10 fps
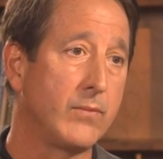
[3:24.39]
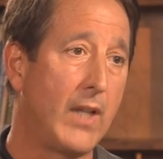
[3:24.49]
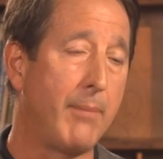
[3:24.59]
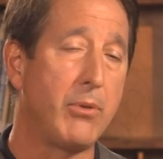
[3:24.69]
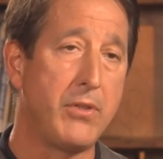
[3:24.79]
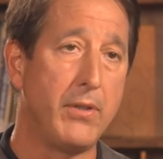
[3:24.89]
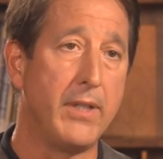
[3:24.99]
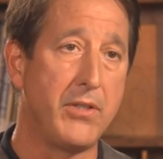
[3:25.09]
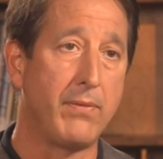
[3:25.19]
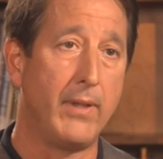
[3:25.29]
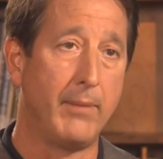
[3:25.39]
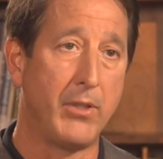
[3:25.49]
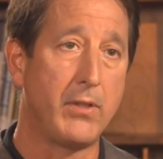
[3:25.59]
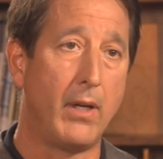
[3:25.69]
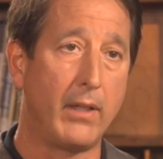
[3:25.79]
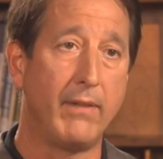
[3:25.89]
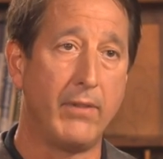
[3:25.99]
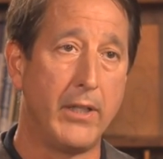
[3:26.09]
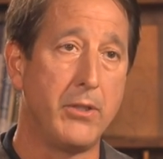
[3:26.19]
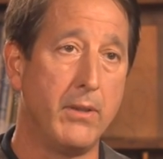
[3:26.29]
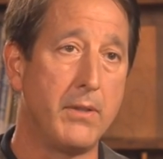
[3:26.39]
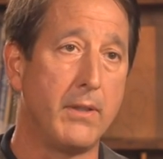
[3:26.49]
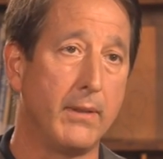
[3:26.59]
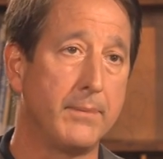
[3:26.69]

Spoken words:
opportunities for them to talk if they choose to.